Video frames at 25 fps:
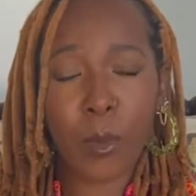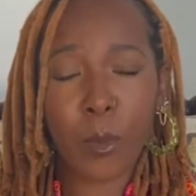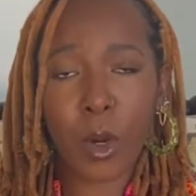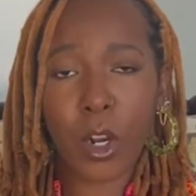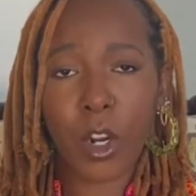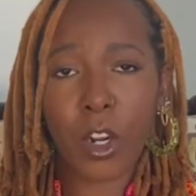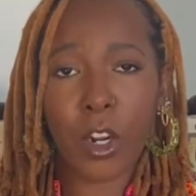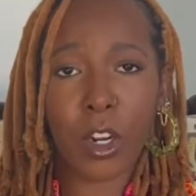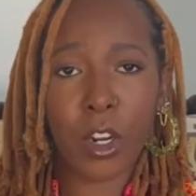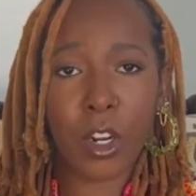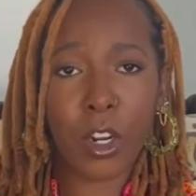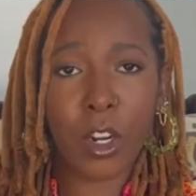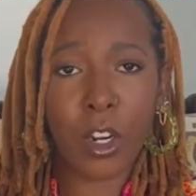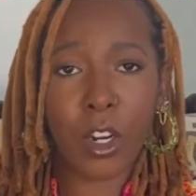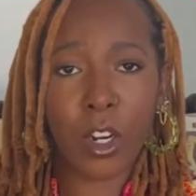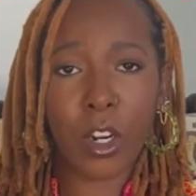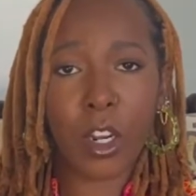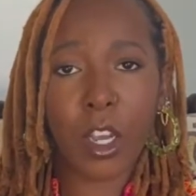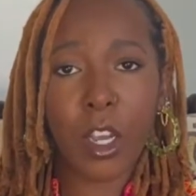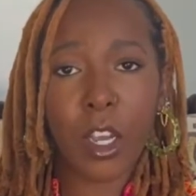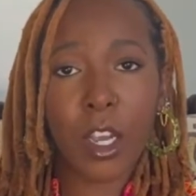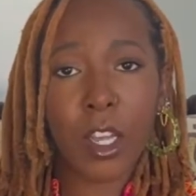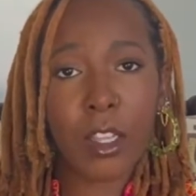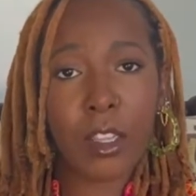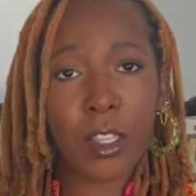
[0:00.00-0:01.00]
Her
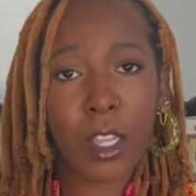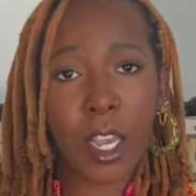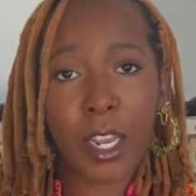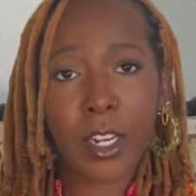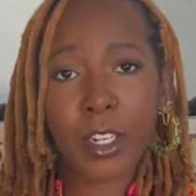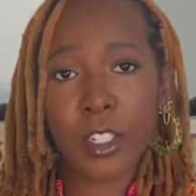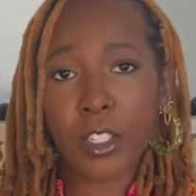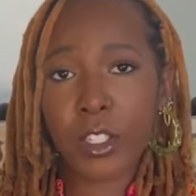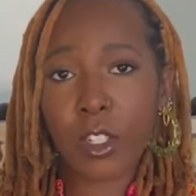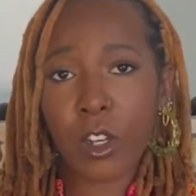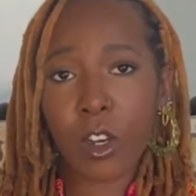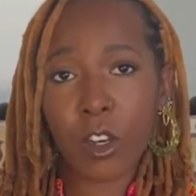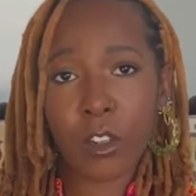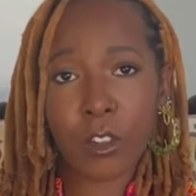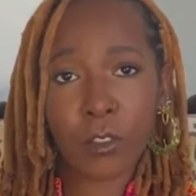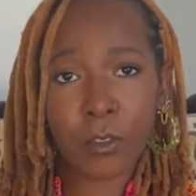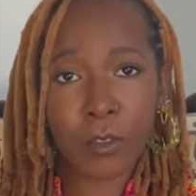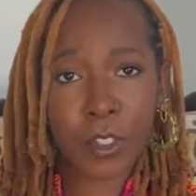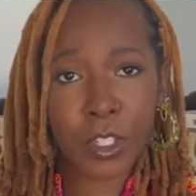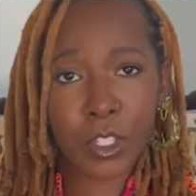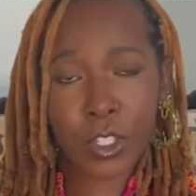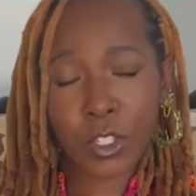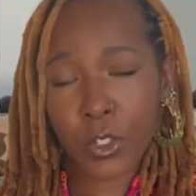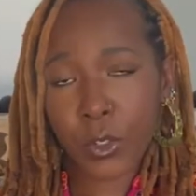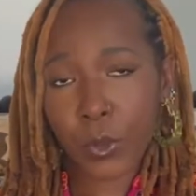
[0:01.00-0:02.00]
line is called
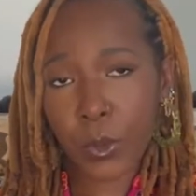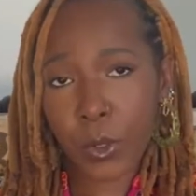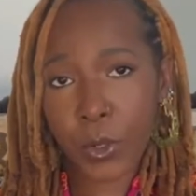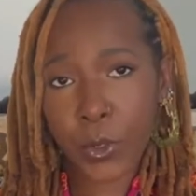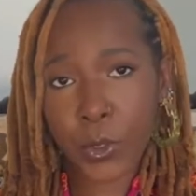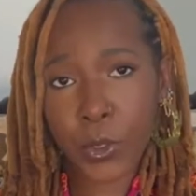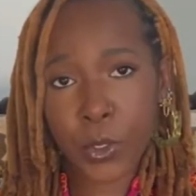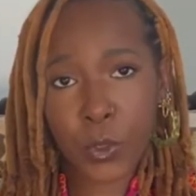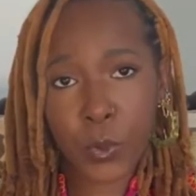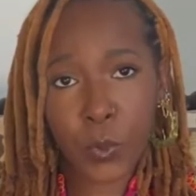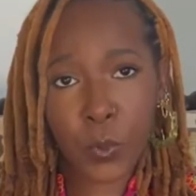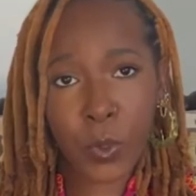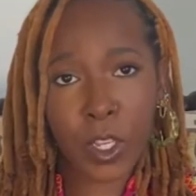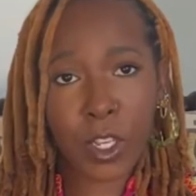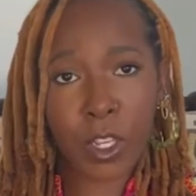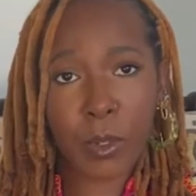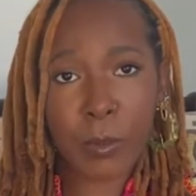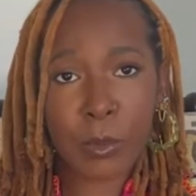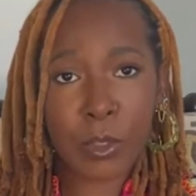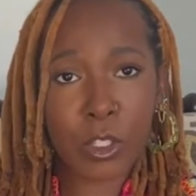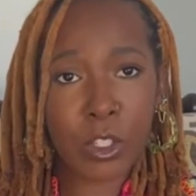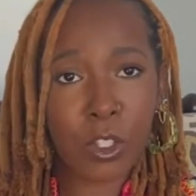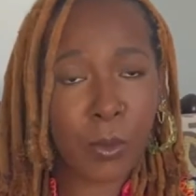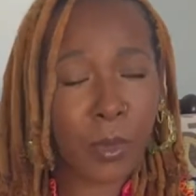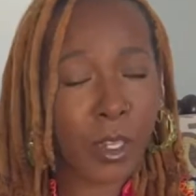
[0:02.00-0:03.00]
V2O Swim,
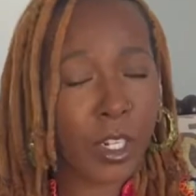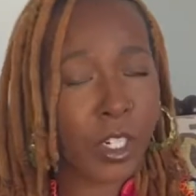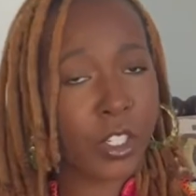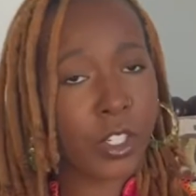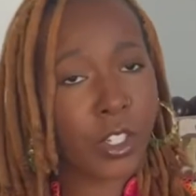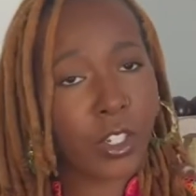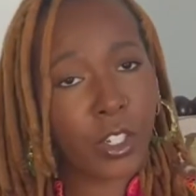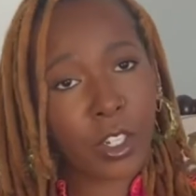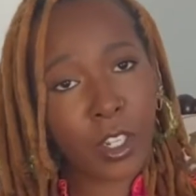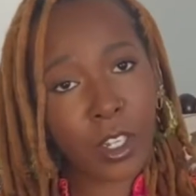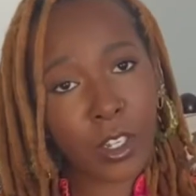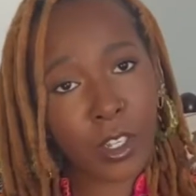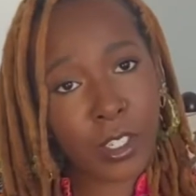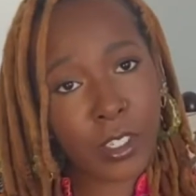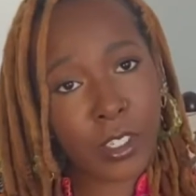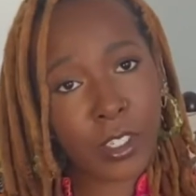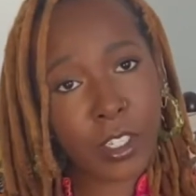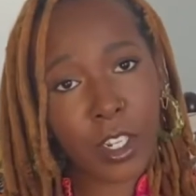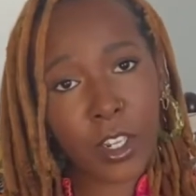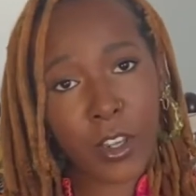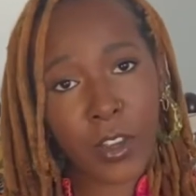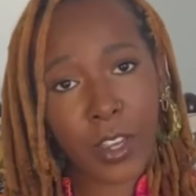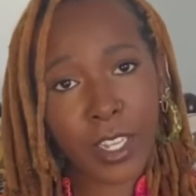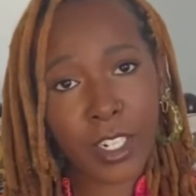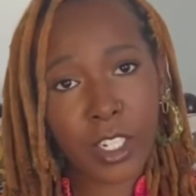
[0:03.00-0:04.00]
so make sure you guys
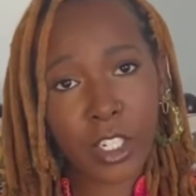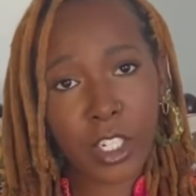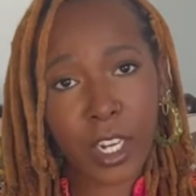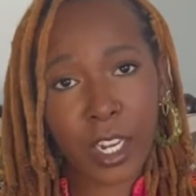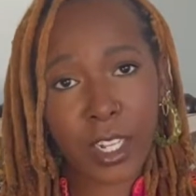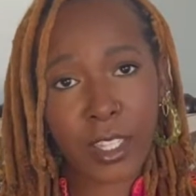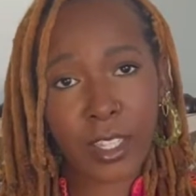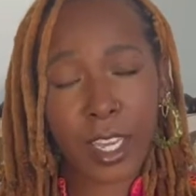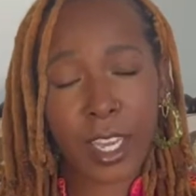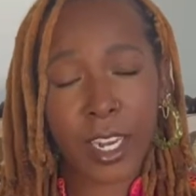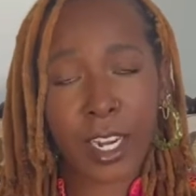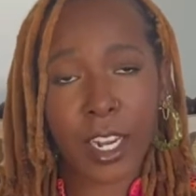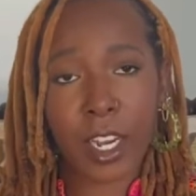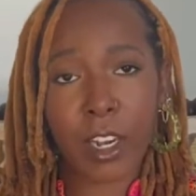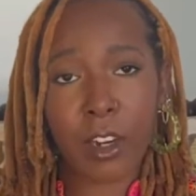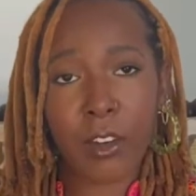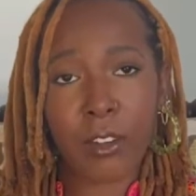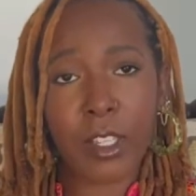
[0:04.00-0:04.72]
go ahead and check that out.